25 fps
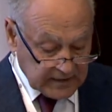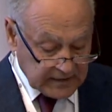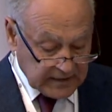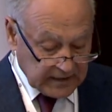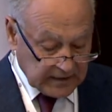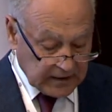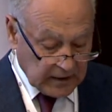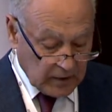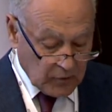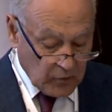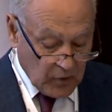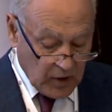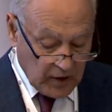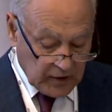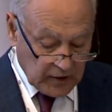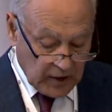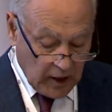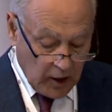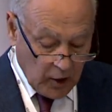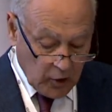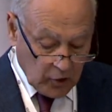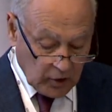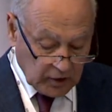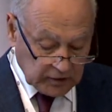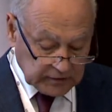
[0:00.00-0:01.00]
people
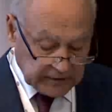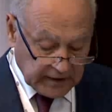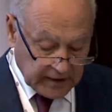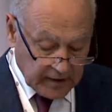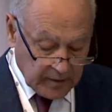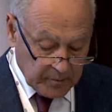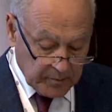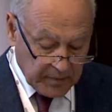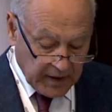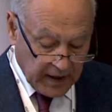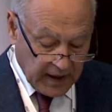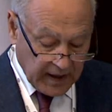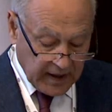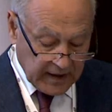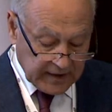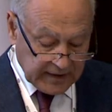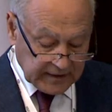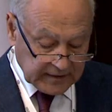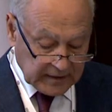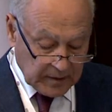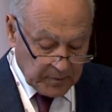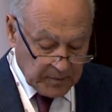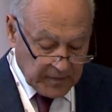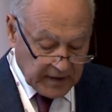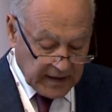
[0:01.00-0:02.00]
taking
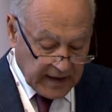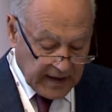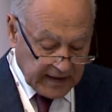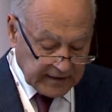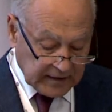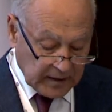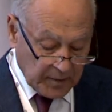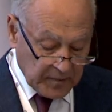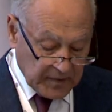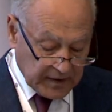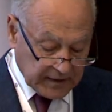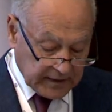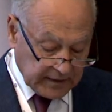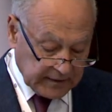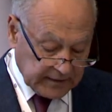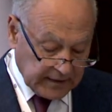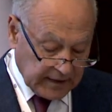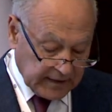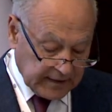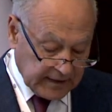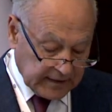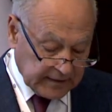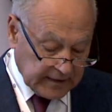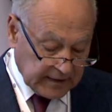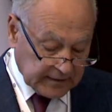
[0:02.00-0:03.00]
part
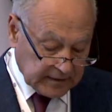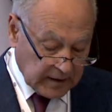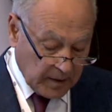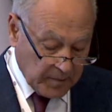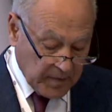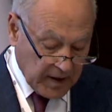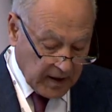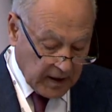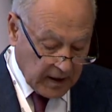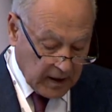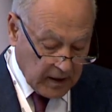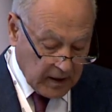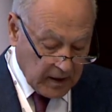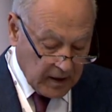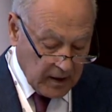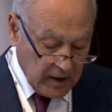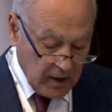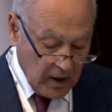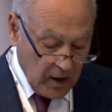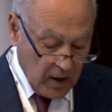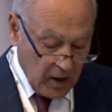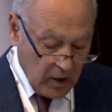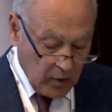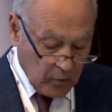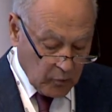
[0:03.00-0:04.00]
or
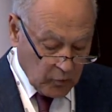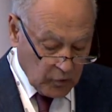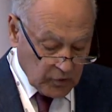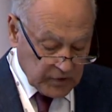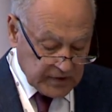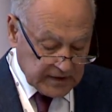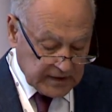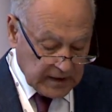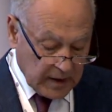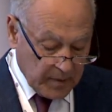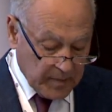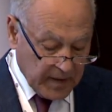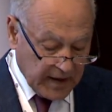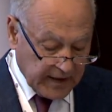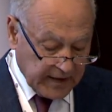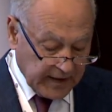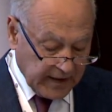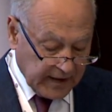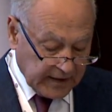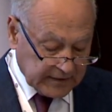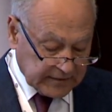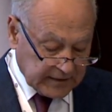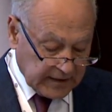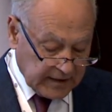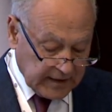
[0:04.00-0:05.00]
demonstrations,
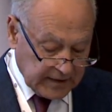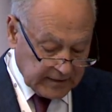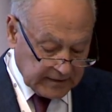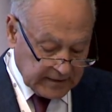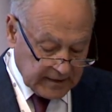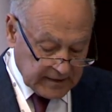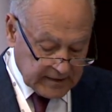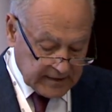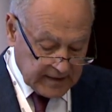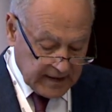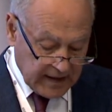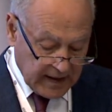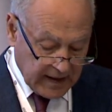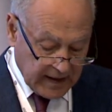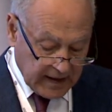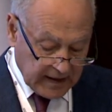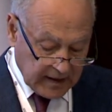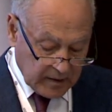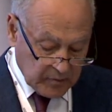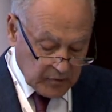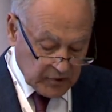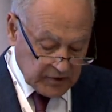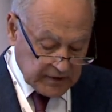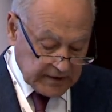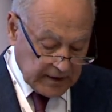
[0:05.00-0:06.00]
because the middle
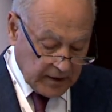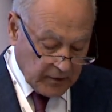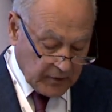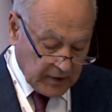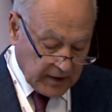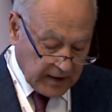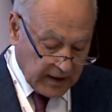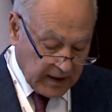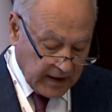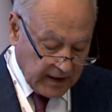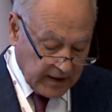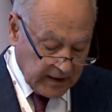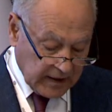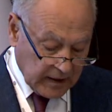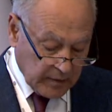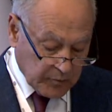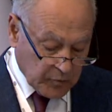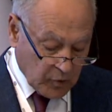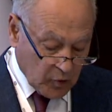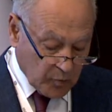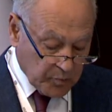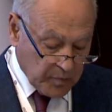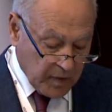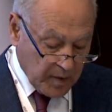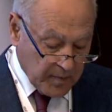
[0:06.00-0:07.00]
class
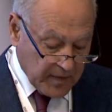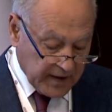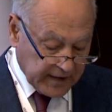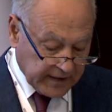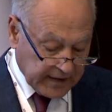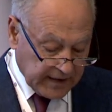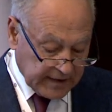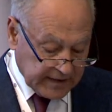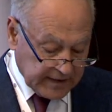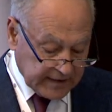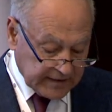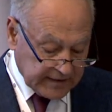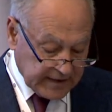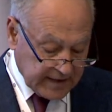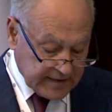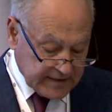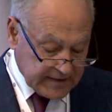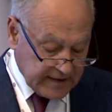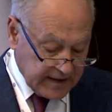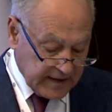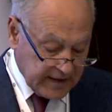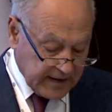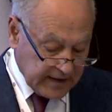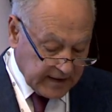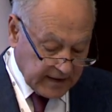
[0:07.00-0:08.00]
is all over the
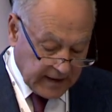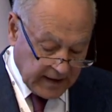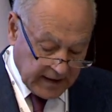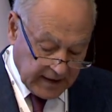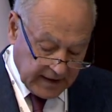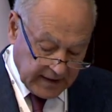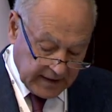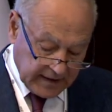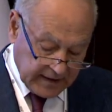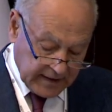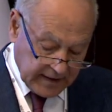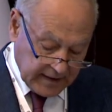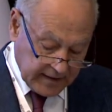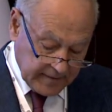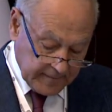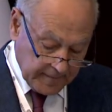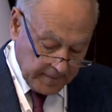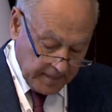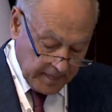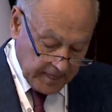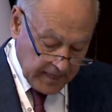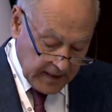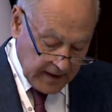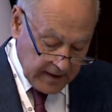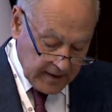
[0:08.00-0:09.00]
world, and
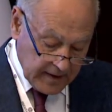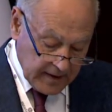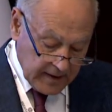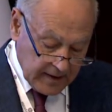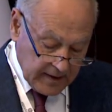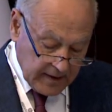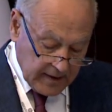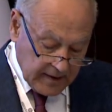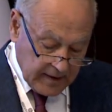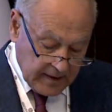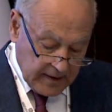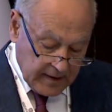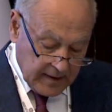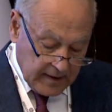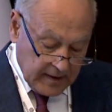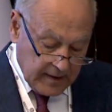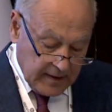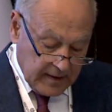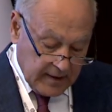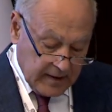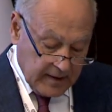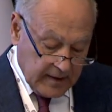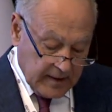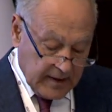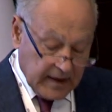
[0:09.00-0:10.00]
the threat
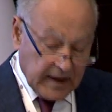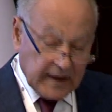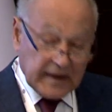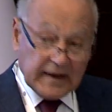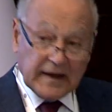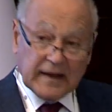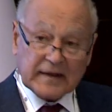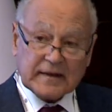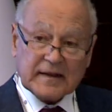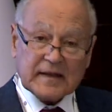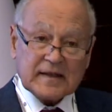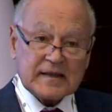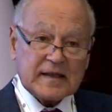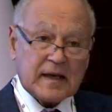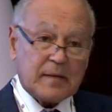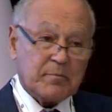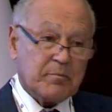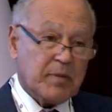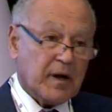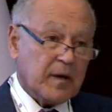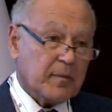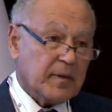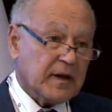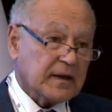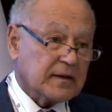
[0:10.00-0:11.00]
by technological
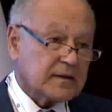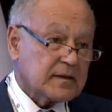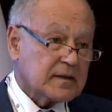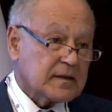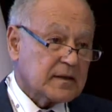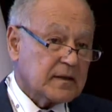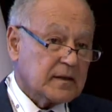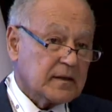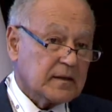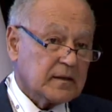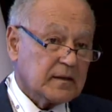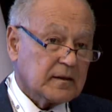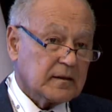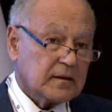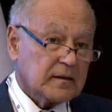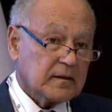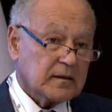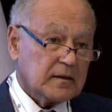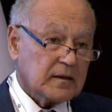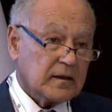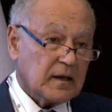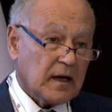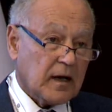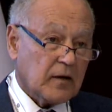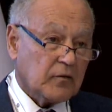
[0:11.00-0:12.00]
and artificial
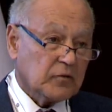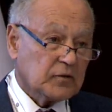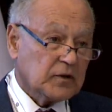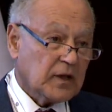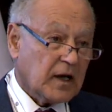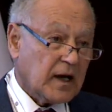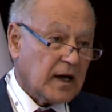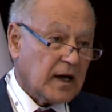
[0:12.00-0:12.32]
intelligence could